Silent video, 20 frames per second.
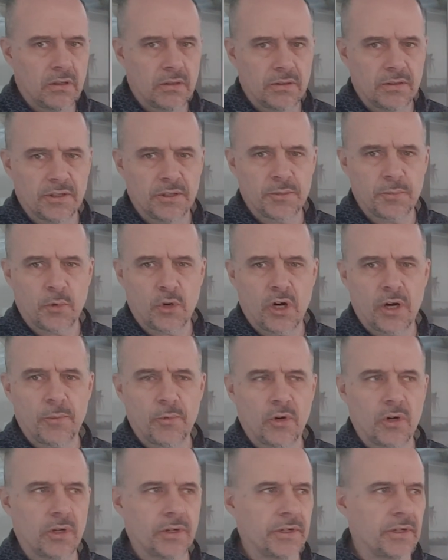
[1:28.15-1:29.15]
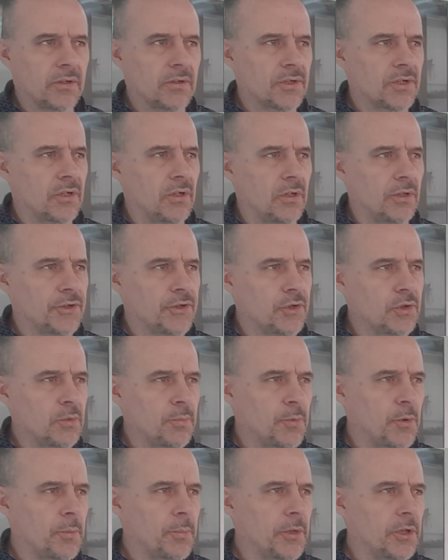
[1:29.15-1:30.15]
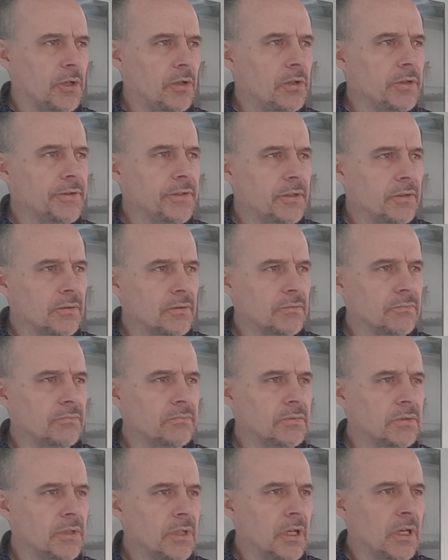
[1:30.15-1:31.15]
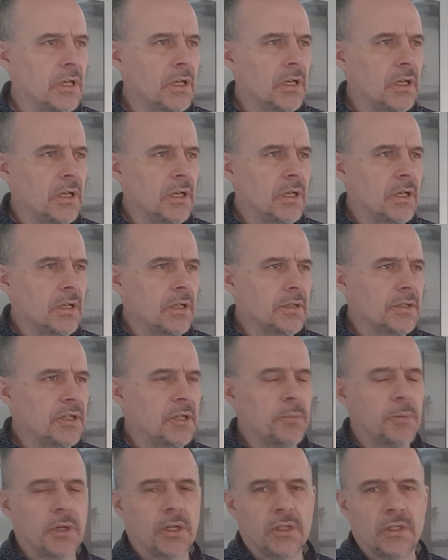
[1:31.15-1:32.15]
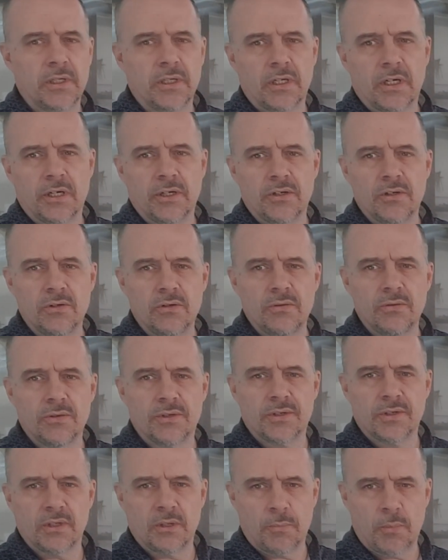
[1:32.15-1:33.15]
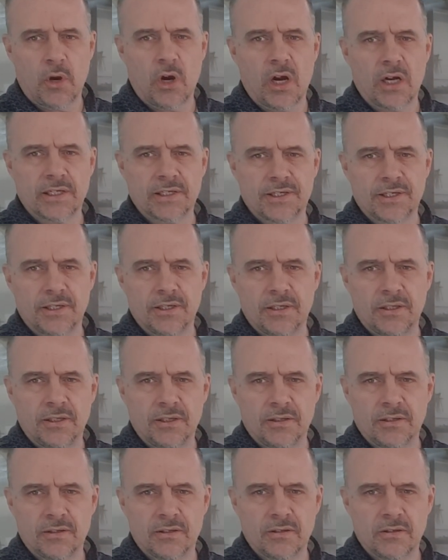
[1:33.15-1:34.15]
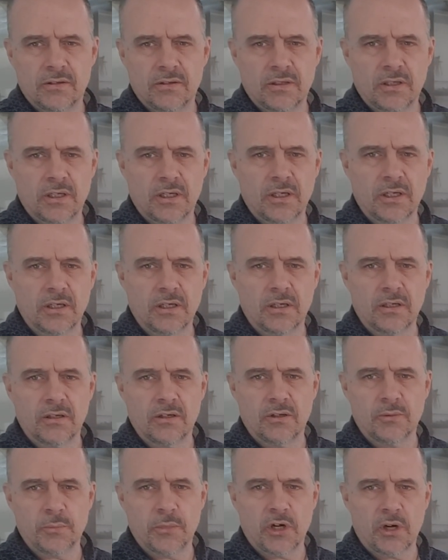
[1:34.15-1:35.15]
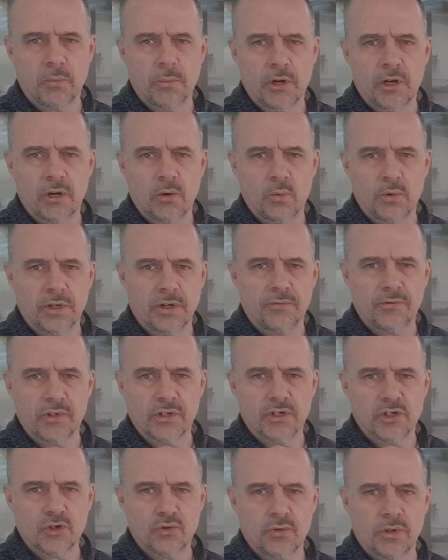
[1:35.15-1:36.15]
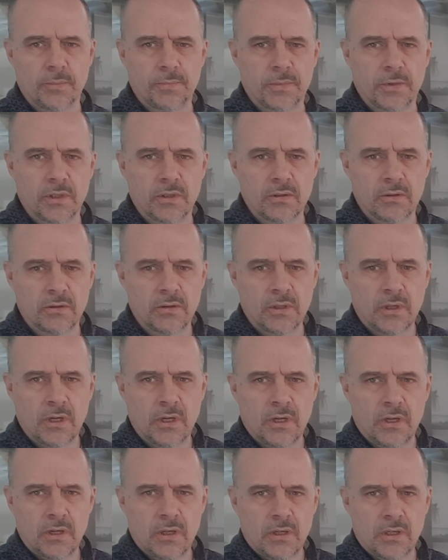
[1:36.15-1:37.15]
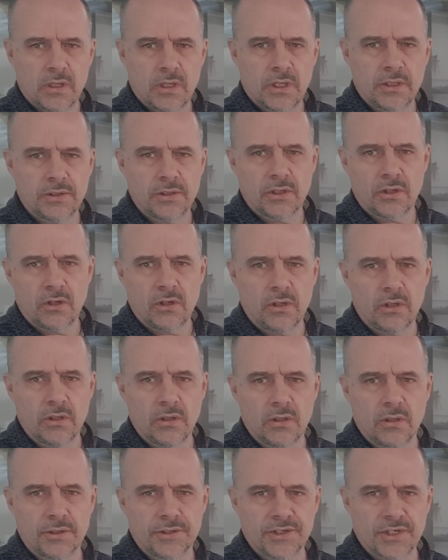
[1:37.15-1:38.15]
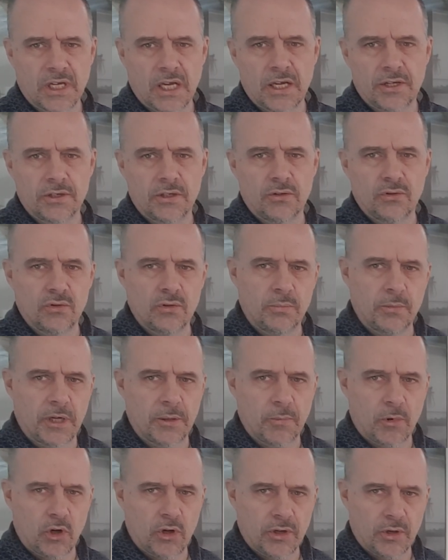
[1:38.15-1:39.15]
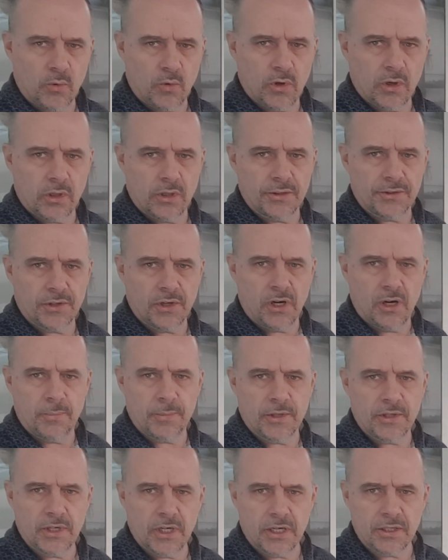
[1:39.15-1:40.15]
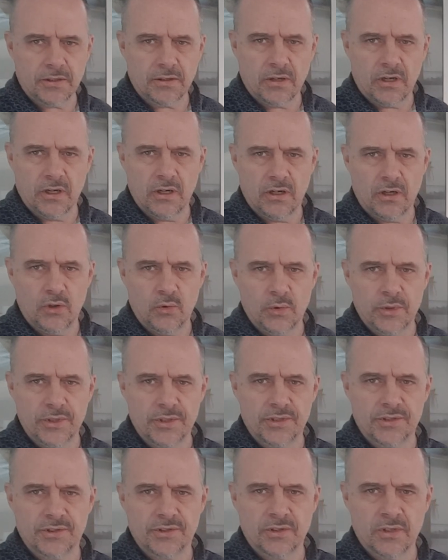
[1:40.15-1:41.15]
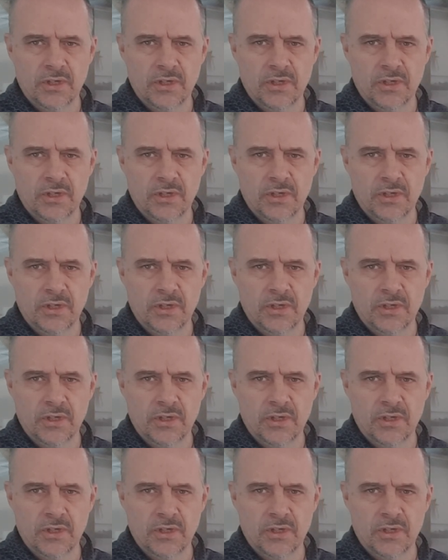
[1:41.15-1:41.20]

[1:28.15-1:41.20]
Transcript: this primer on here is called Super Build. Typically I used epoxy on bare metal when everything's stripped, and then I'll sand it and do my body work on top of that. I always